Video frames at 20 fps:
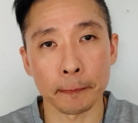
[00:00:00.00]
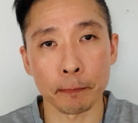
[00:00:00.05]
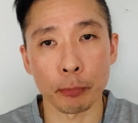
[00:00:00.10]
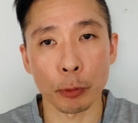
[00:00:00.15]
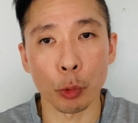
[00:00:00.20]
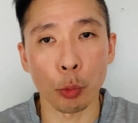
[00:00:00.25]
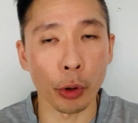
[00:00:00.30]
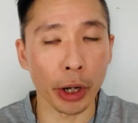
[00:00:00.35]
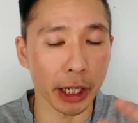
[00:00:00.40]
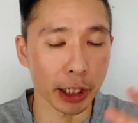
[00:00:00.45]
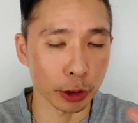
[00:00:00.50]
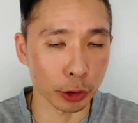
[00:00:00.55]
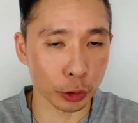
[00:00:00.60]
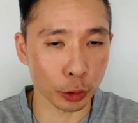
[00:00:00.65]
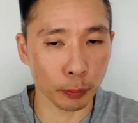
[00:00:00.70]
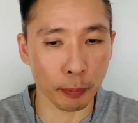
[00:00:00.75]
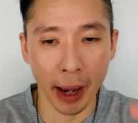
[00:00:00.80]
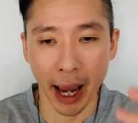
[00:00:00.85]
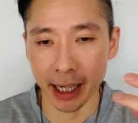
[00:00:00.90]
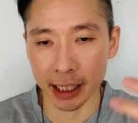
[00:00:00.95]
ways to
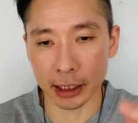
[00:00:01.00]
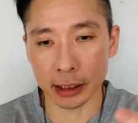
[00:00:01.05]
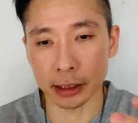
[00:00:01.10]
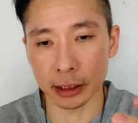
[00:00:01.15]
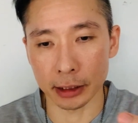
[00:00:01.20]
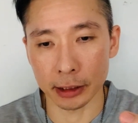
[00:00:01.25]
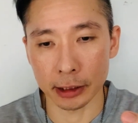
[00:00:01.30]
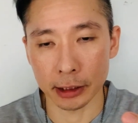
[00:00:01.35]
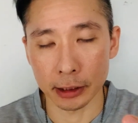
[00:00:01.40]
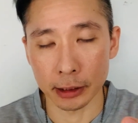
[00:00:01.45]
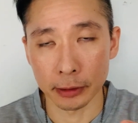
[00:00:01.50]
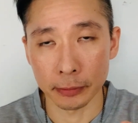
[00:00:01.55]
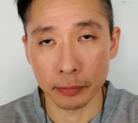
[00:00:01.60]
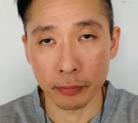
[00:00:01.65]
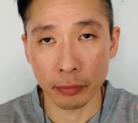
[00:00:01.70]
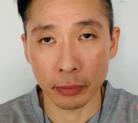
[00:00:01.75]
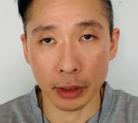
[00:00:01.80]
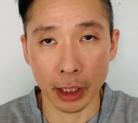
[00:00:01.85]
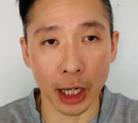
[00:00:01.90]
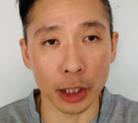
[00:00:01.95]
package it
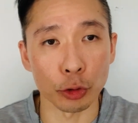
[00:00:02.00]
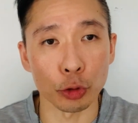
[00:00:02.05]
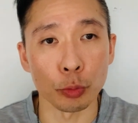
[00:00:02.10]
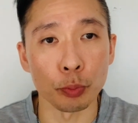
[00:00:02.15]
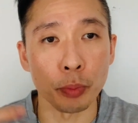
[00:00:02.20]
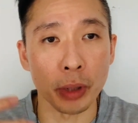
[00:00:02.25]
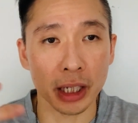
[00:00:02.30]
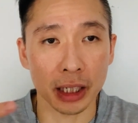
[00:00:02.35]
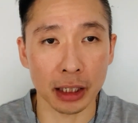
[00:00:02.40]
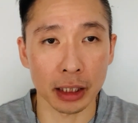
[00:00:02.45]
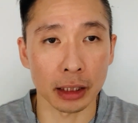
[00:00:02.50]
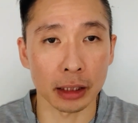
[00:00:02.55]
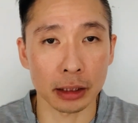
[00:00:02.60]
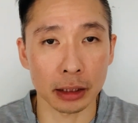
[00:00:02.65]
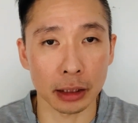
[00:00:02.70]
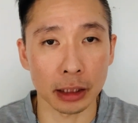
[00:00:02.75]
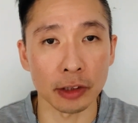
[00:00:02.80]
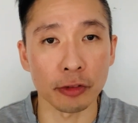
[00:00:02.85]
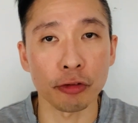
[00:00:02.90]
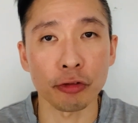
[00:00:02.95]
and to make it
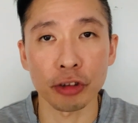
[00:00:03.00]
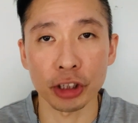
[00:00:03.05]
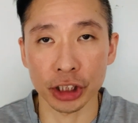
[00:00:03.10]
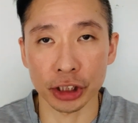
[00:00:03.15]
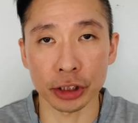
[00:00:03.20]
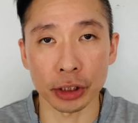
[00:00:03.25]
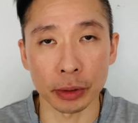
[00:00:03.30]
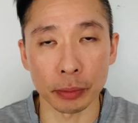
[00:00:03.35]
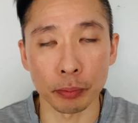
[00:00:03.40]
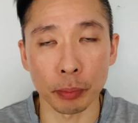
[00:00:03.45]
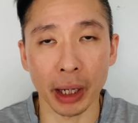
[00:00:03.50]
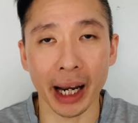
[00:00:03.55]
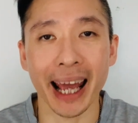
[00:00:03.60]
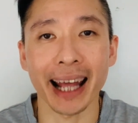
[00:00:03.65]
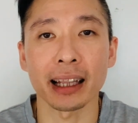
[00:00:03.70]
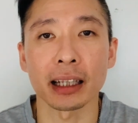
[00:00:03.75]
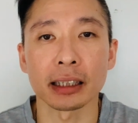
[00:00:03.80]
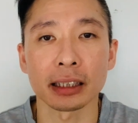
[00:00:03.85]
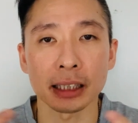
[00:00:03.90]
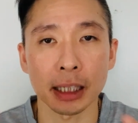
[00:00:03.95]
efficient, but
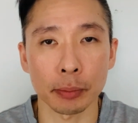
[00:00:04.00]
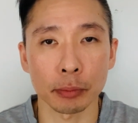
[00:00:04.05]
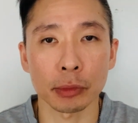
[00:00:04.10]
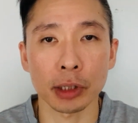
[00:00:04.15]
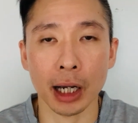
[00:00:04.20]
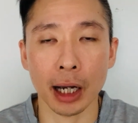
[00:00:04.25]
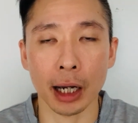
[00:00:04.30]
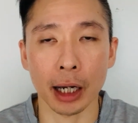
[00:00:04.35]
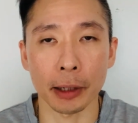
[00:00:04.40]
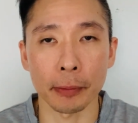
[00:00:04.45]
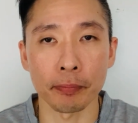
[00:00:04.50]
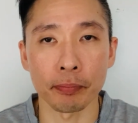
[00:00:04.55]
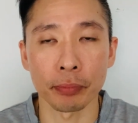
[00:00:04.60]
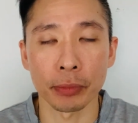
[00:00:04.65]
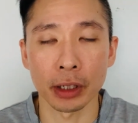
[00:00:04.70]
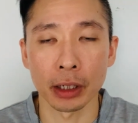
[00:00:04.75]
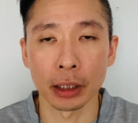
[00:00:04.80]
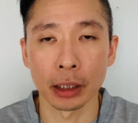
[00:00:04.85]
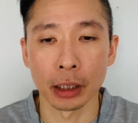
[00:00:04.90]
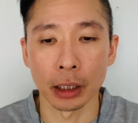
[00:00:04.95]
at the same time,
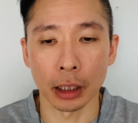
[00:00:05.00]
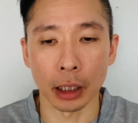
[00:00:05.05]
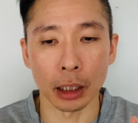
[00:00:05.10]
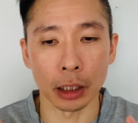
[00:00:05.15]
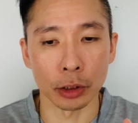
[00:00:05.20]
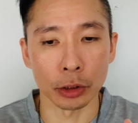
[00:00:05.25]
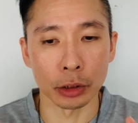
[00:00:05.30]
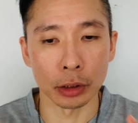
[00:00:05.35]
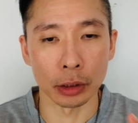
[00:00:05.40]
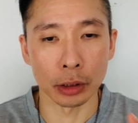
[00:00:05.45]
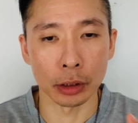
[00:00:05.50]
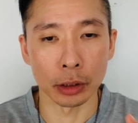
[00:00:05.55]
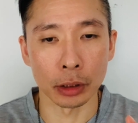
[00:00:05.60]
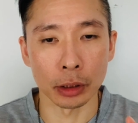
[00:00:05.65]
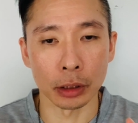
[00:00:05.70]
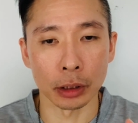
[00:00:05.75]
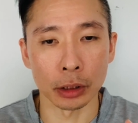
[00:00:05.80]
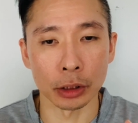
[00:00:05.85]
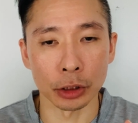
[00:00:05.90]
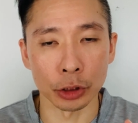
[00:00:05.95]

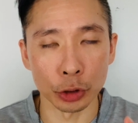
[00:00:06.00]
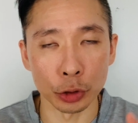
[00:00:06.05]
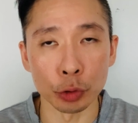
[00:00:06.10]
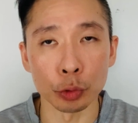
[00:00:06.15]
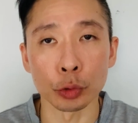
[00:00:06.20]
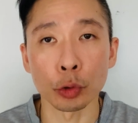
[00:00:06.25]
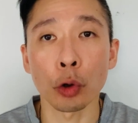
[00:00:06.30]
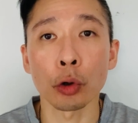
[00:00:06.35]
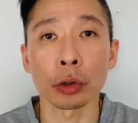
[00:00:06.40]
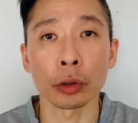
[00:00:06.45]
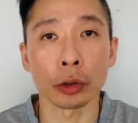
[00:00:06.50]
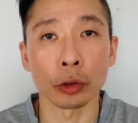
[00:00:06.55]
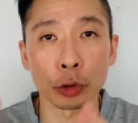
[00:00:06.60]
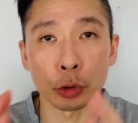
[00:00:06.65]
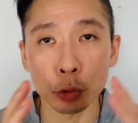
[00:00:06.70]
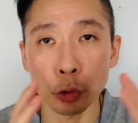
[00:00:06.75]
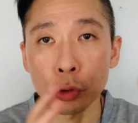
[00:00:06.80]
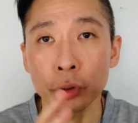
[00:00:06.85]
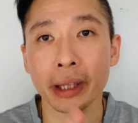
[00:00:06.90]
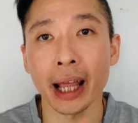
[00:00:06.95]
you
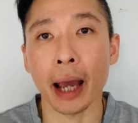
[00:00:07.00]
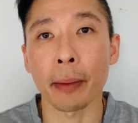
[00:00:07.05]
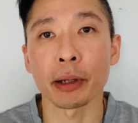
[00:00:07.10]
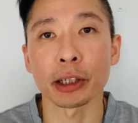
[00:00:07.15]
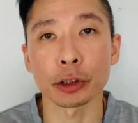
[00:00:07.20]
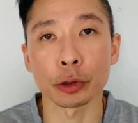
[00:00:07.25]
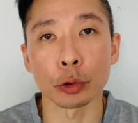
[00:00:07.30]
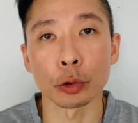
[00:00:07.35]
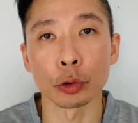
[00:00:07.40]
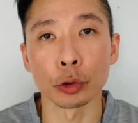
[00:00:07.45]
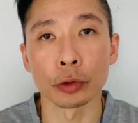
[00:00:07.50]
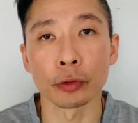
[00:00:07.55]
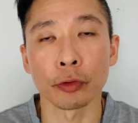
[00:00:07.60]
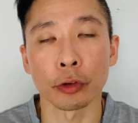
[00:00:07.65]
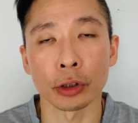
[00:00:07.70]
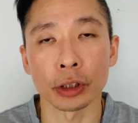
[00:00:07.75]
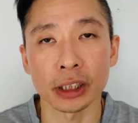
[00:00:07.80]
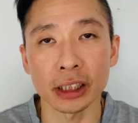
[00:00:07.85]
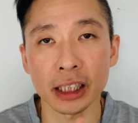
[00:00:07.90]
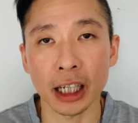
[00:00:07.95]
don't damage your good for
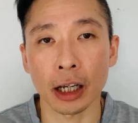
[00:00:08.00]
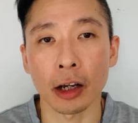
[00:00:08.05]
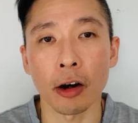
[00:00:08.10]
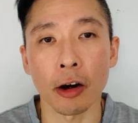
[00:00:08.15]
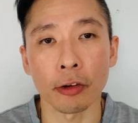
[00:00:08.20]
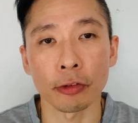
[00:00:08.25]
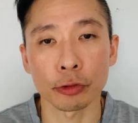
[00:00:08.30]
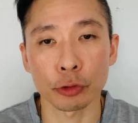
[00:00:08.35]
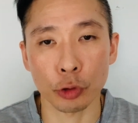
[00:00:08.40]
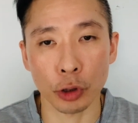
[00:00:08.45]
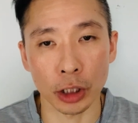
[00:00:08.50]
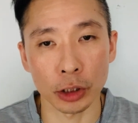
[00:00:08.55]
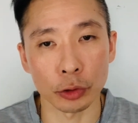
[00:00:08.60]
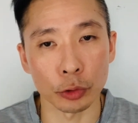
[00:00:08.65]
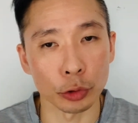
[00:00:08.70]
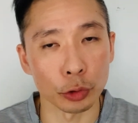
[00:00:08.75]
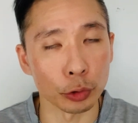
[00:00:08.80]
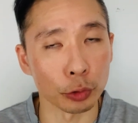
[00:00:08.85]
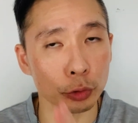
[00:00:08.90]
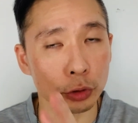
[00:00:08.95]
the sake of trying to
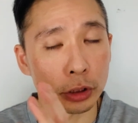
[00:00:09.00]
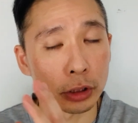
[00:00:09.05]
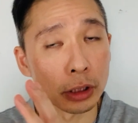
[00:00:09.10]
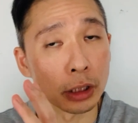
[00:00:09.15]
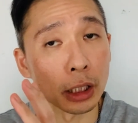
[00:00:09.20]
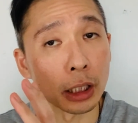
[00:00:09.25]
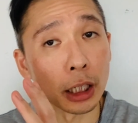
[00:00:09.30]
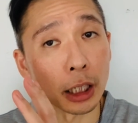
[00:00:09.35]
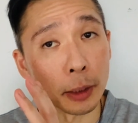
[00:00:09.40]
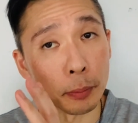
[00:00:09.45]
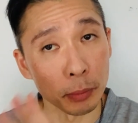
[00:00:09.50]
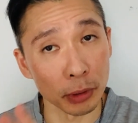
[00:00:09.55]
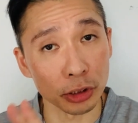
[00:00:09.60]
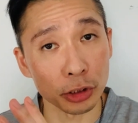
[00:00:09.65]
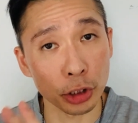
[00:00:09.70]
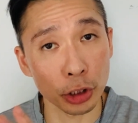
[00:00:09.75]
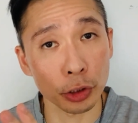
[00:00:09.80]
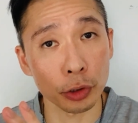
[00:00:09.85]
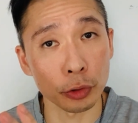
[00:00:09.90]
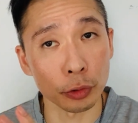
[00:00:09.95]
use a
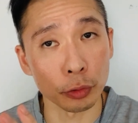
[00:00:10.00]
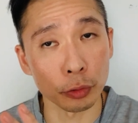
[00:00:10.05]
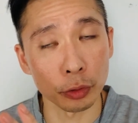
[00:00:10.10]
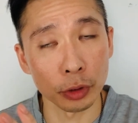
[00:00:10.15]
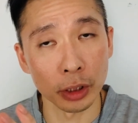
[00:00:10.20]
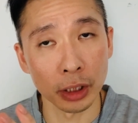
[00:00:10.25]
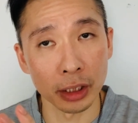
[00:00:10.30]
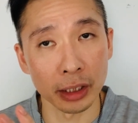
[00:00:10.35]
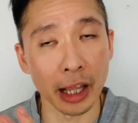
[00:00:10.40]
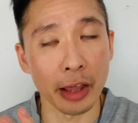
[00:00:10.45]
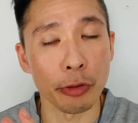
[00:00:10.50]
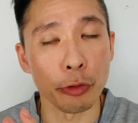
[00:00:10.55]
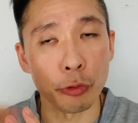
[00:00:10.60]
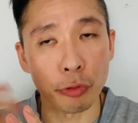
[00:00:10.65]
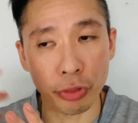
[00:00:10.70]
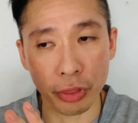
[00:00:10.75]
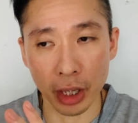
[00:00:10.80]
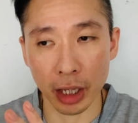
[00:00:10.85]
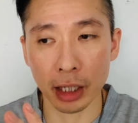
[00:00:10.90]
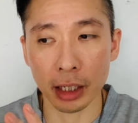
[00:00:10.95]
material that you
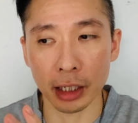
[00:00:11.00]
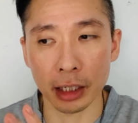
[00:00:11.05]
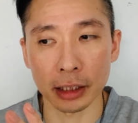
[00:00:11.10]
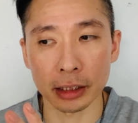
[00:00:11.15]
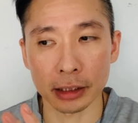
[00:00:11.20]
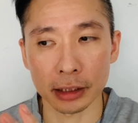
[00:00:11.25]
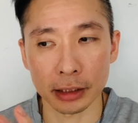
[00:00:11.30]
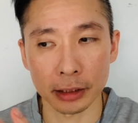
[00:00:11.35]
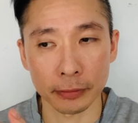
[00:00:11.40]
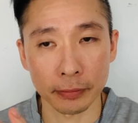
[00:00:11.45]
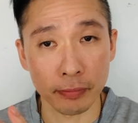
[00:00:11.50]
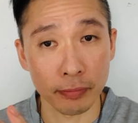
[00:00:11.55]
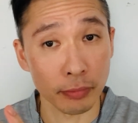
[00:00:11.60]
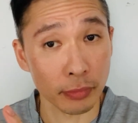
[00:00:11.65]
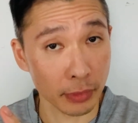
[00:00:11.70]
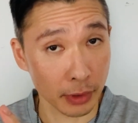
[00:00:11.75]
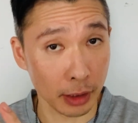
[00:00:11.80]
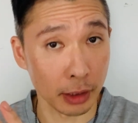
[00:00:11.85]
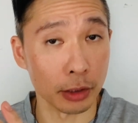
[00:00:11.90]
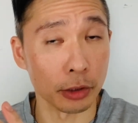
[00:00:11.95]
think is
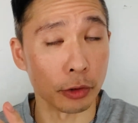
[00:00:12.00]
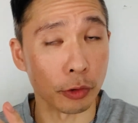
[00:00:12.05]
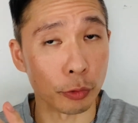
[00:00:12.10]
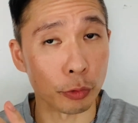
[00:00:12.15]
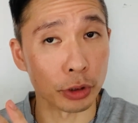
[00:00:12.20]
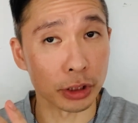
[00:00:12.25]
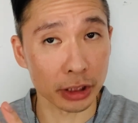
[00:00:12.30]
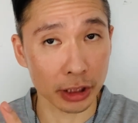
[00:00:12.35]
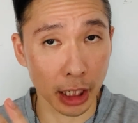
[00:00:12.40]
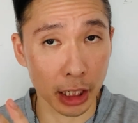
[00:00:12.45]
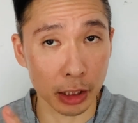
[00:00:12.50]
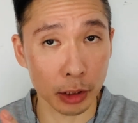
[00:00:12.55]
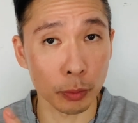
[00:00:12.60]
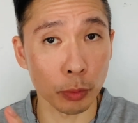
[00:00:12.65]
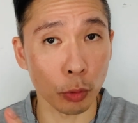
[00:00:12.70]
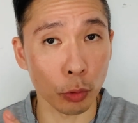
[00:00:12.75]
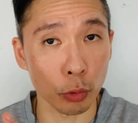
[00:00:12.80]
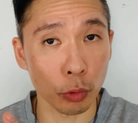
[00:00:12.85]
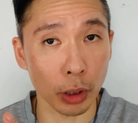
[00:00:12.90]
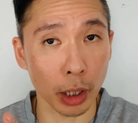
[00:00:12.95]

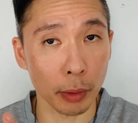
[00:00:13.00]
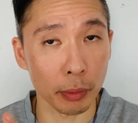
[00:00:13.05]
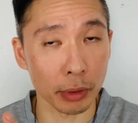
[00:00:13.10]
recyclable,